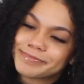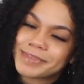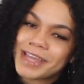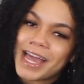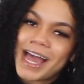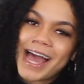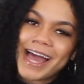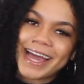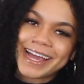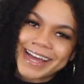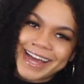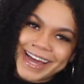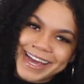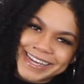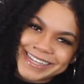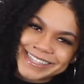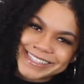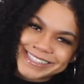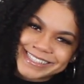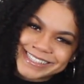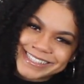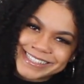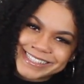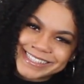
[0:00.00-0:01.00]
hi
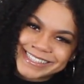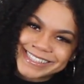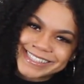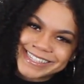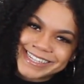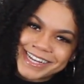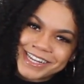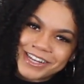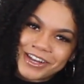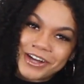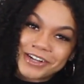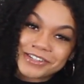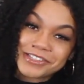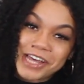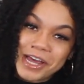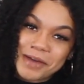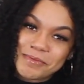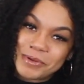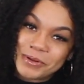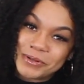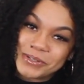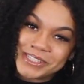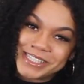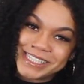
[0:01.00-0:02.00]
guys, long time
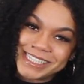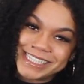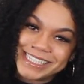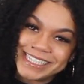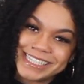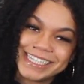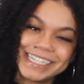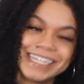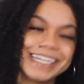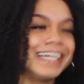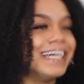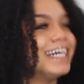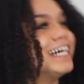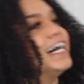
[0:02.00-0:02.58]
no see.